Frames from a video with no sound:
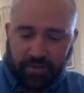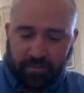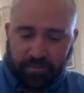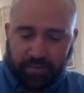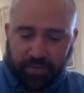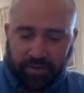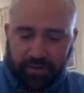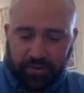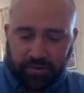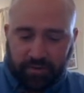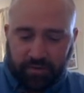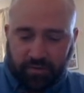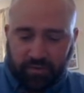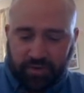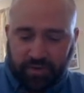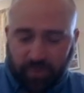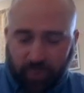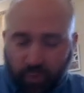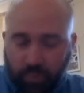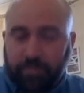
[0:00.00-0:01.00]
but
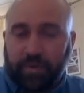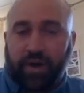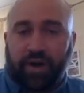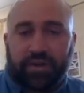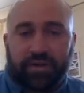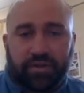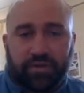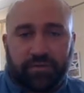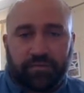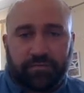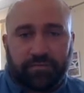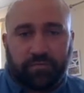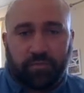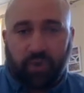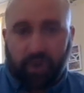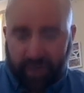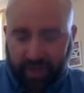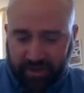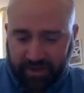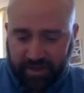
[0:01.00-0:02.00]
was all part of
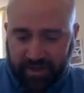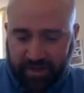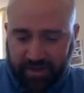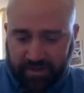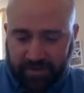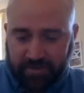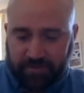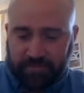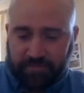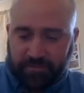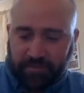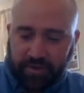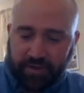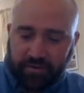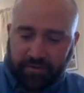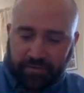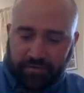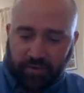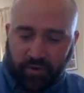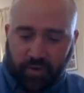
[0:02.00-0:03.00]
what it did.
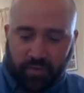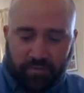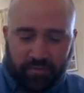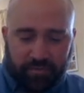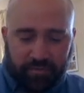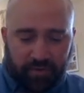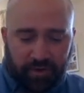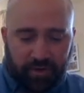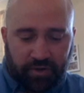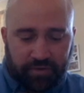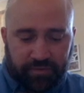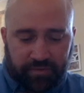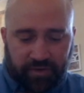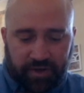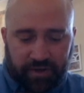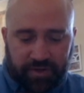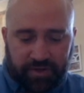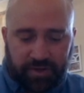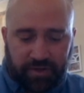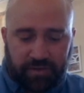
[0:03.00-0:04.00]
Form followed
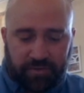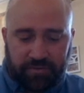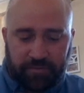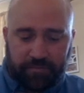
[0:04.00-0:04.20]
function.